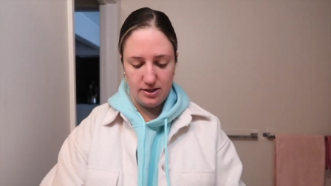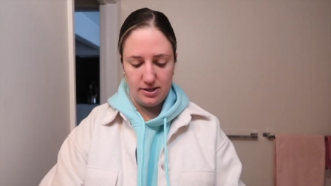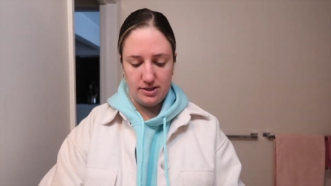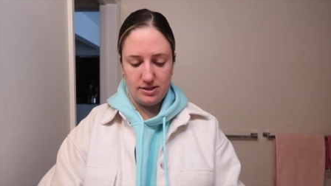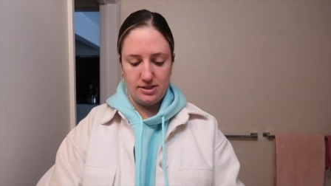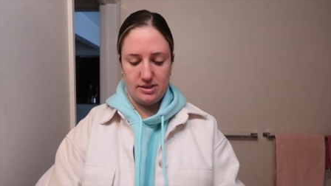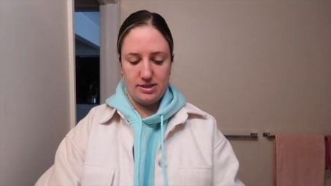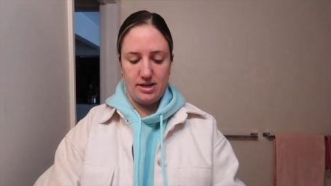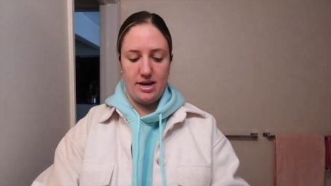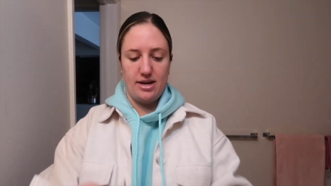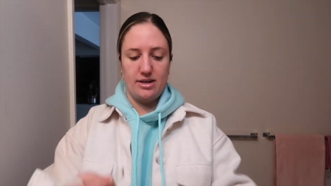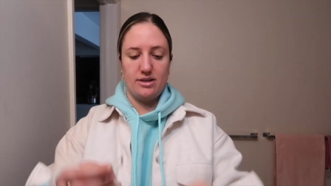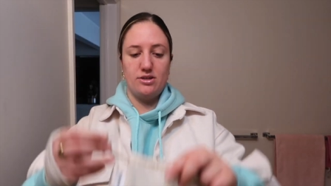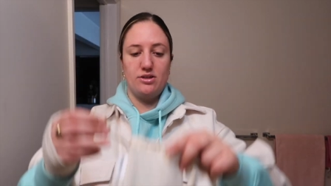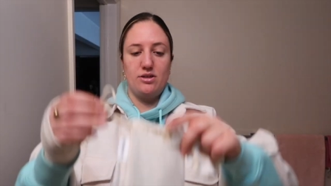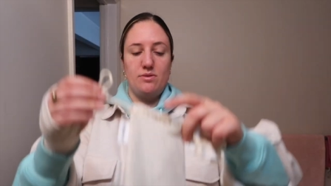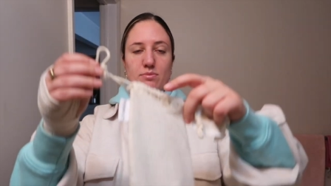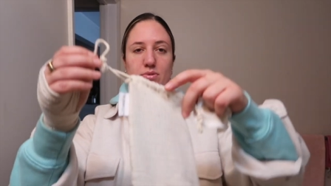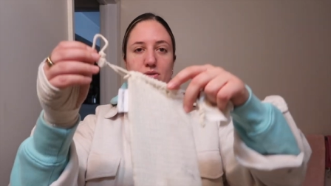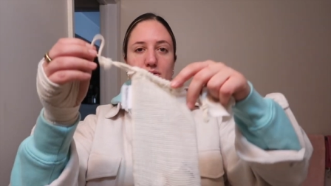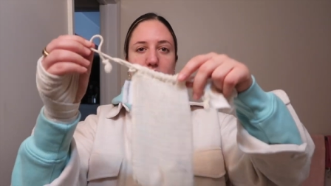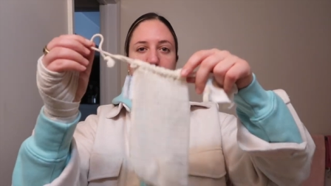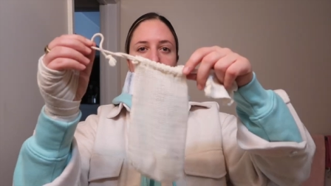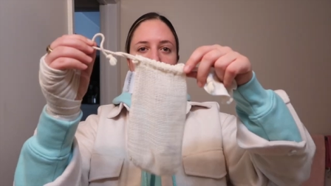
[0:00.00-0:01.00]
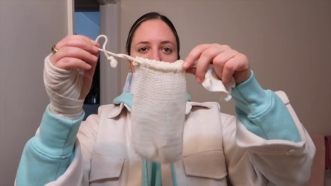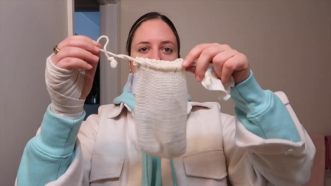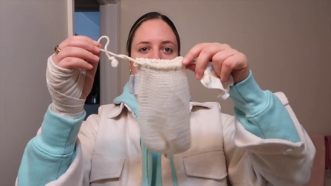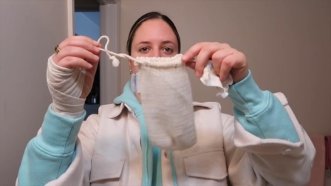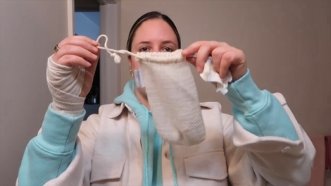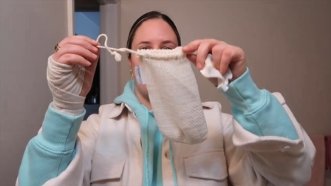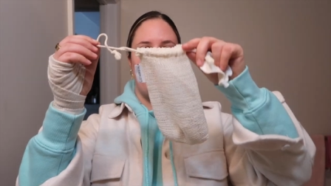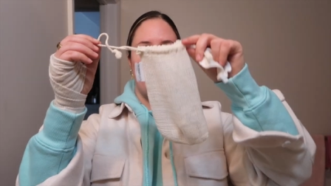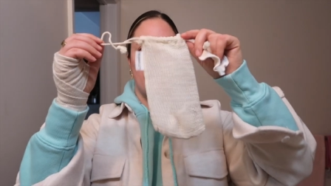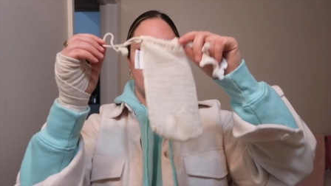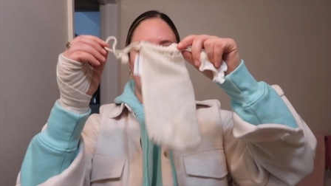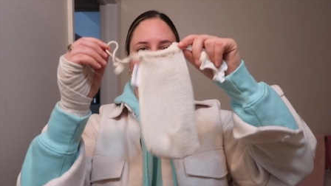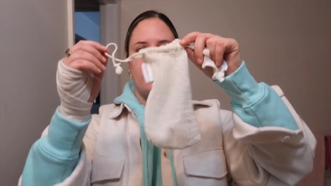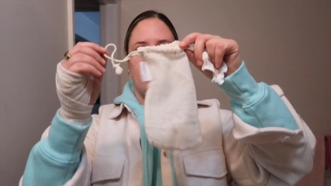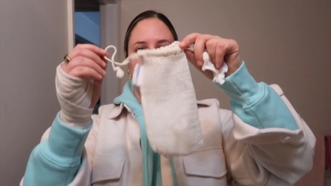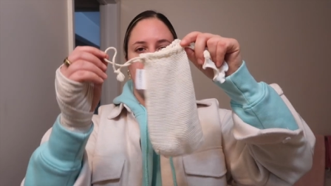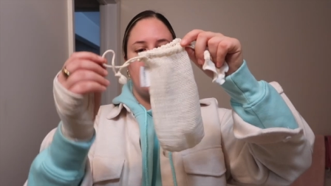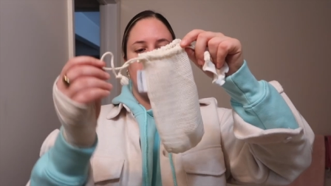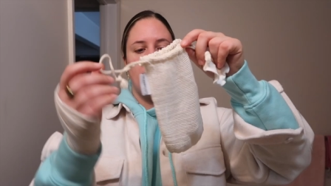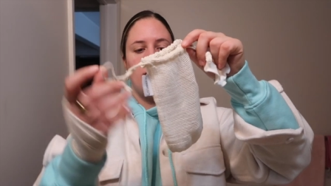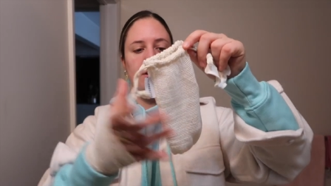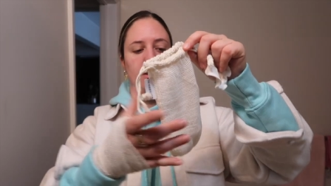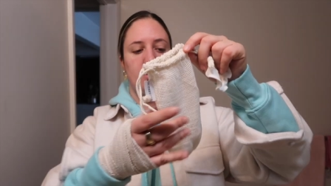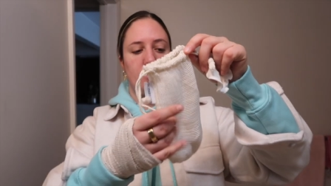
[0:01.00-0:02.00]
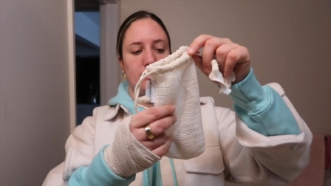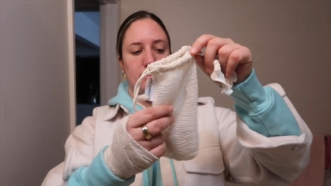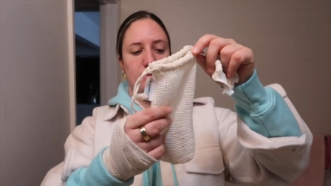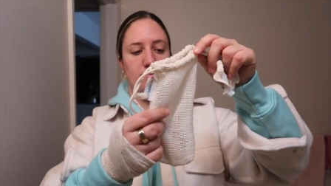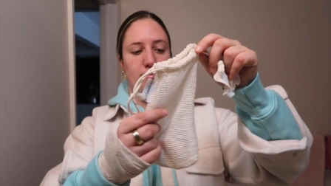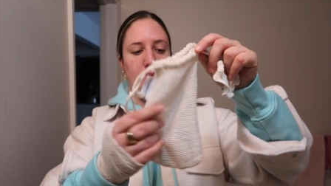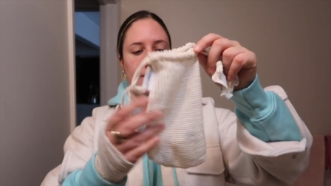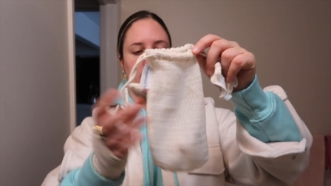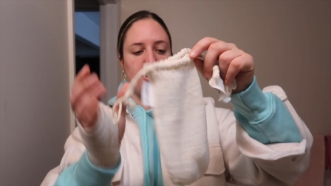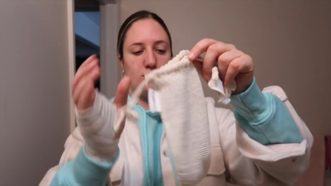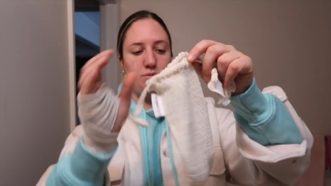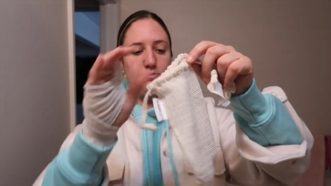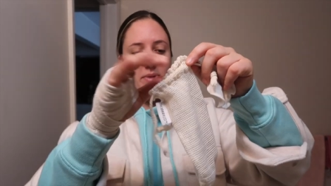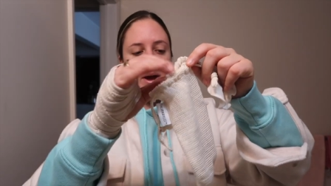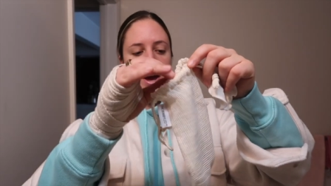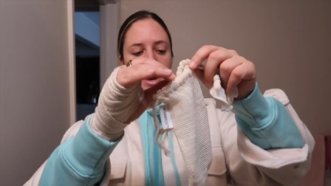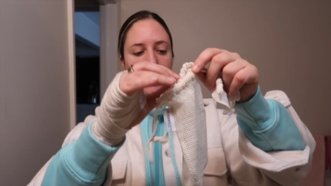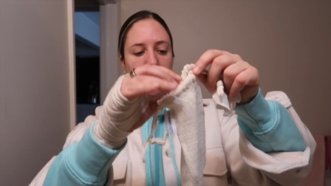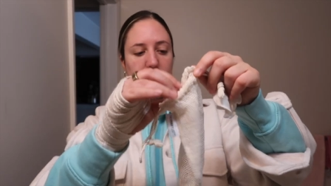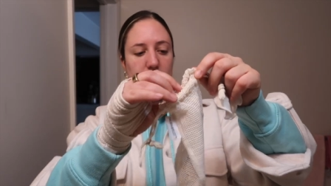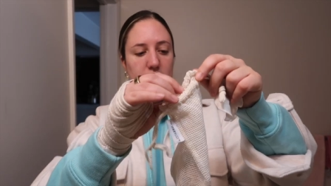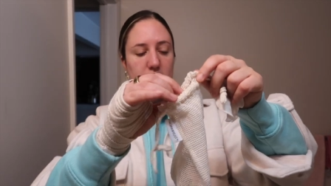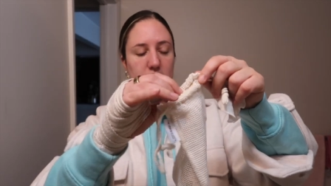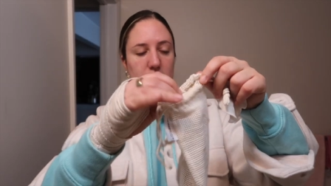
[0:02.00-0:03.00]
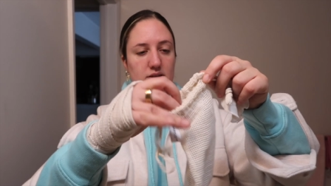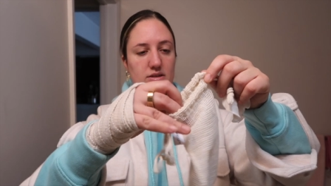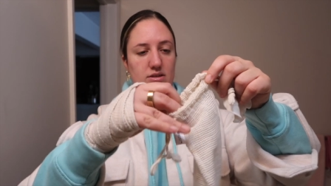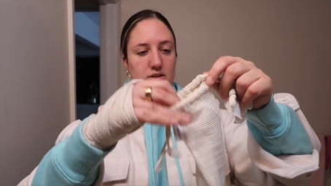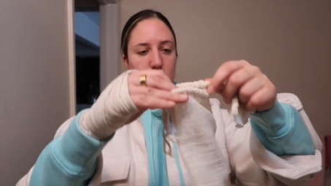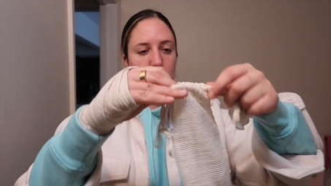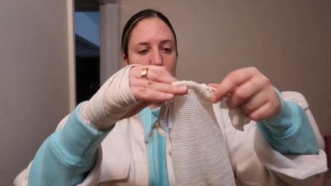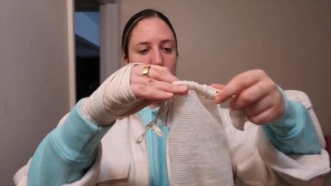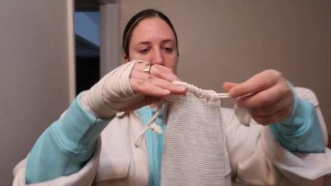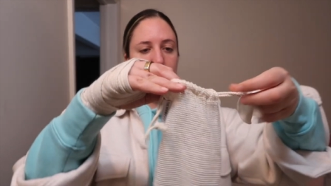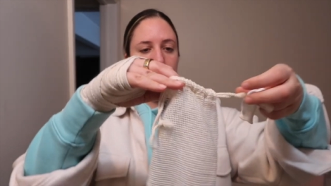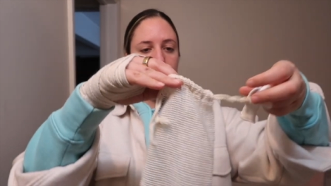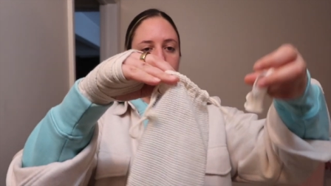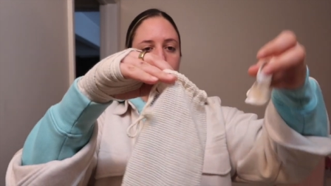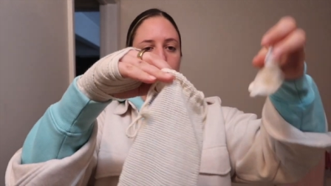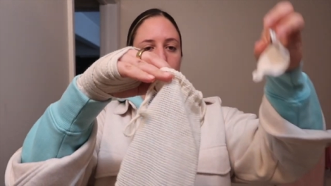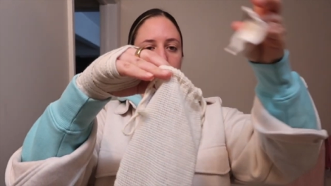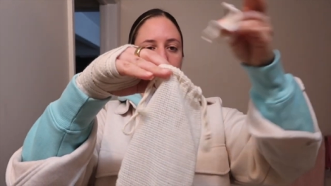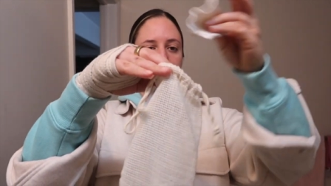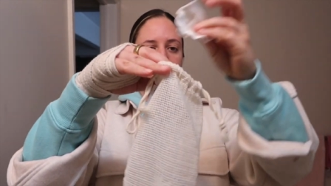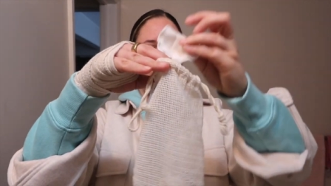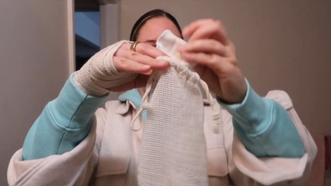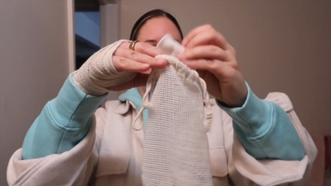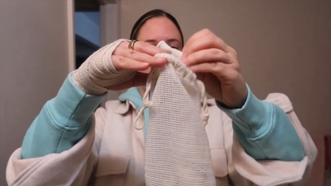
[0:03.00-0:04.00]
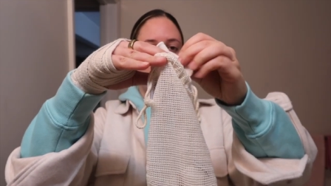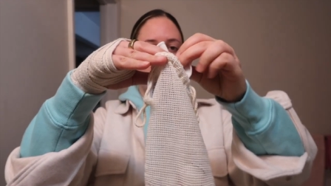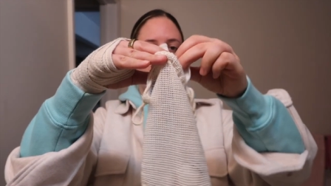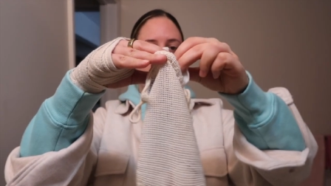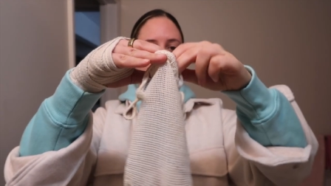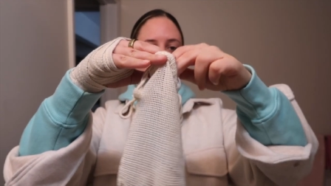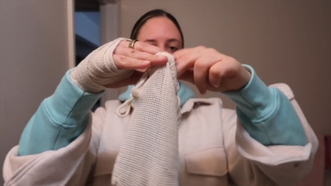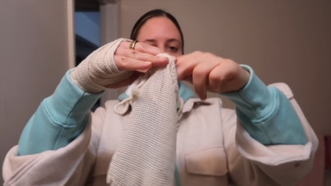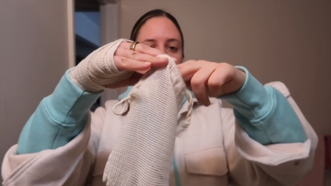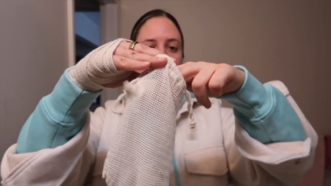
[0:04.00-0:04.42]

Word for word: List actually provided this mesh bag, so I just put them